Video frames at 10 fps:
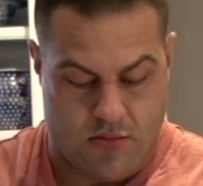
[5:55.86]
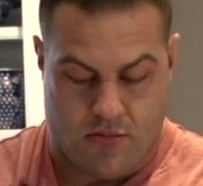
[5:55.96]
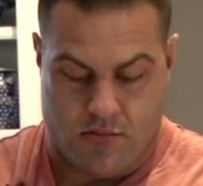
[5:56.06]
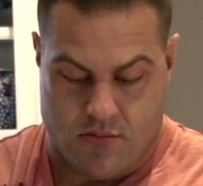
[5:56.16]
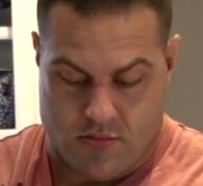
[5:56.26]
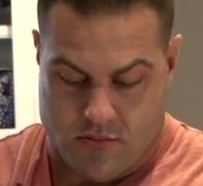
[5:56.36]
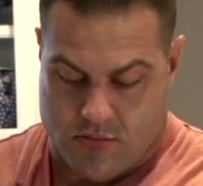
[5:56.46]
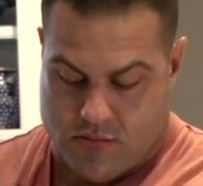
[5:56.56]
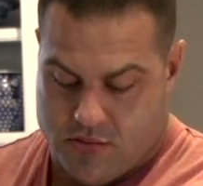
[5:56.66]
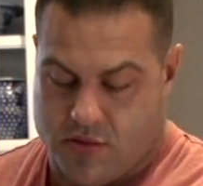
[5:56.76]
I'm
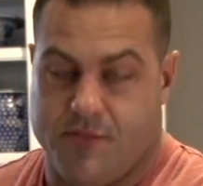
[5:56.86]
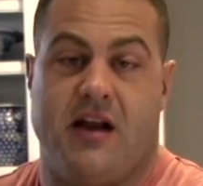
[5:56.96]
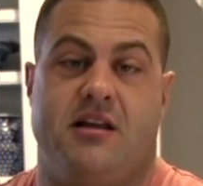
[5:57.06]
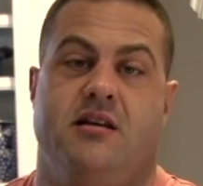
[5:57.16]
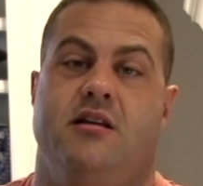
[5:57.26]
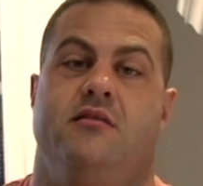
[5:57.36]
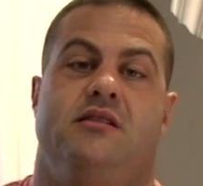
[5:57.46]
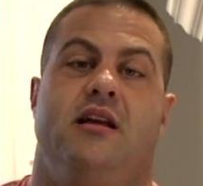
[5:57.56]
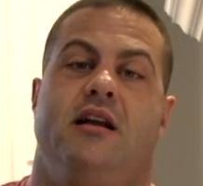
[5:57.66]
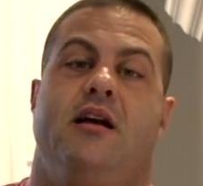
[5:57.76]
not kidding either.
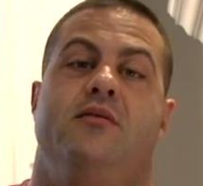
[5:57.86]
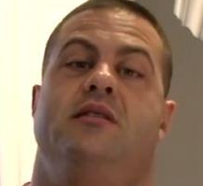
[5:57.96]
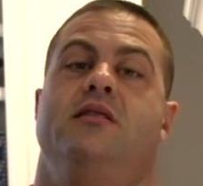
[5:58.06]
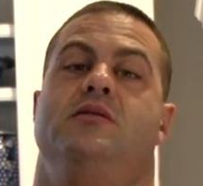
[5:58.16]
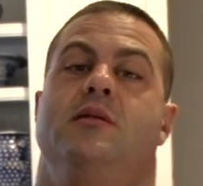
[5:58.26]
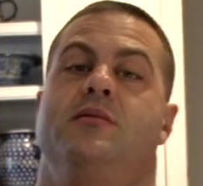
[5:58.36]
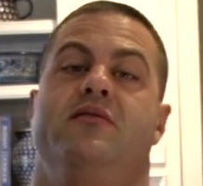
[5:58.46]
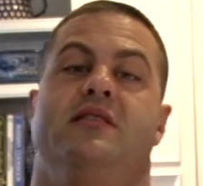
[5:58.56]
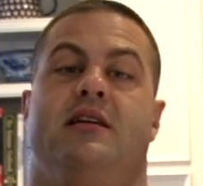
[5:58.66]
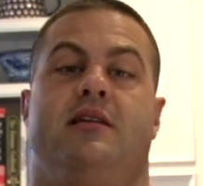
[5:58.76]
It's not like I would tell you something
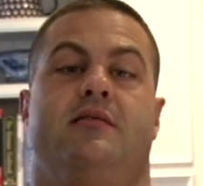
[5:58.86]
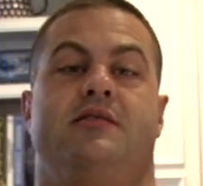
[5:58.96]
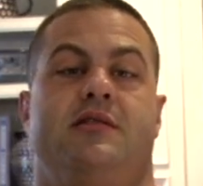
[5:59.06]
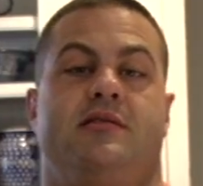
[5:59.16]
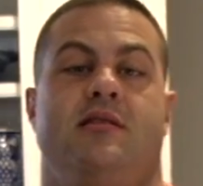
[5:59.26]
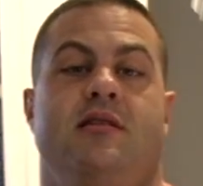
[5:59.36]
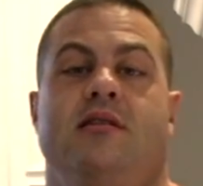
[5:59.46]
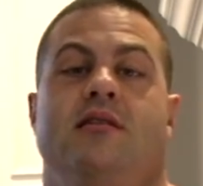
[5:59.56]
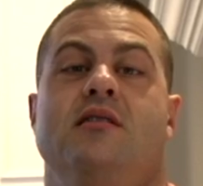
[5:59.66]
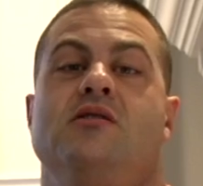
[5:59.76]
ridiculous just
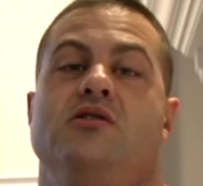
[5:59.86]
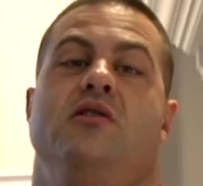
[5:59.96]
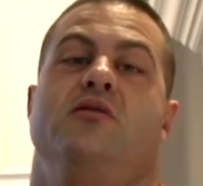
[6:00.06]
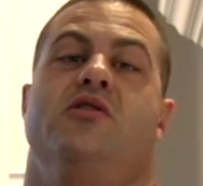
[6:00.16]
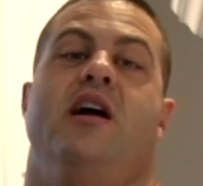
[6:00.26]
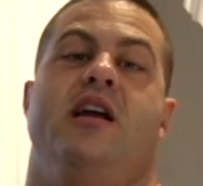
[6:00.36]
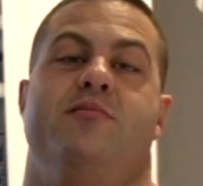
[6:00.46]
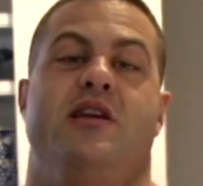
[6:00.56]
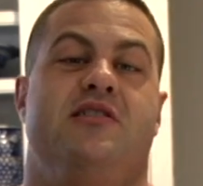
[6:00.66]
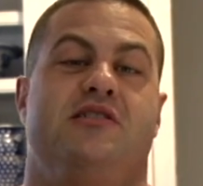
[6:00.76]
so you go try it
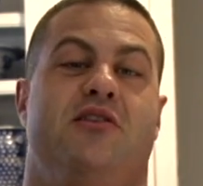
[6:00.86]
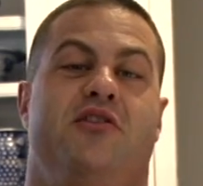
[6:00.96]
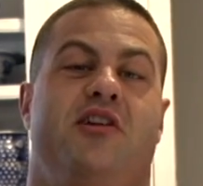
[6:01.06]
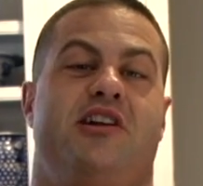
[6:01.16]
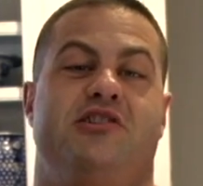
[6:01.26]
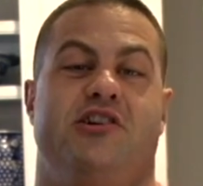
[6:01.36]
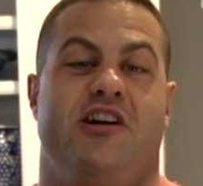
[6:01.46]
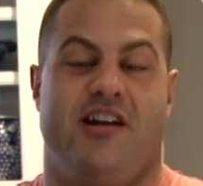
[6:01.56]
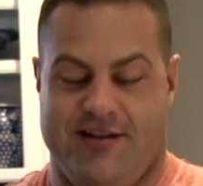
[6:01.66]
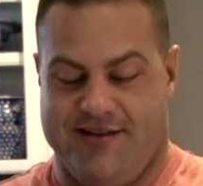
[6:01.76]
and make yourself look like a jerk.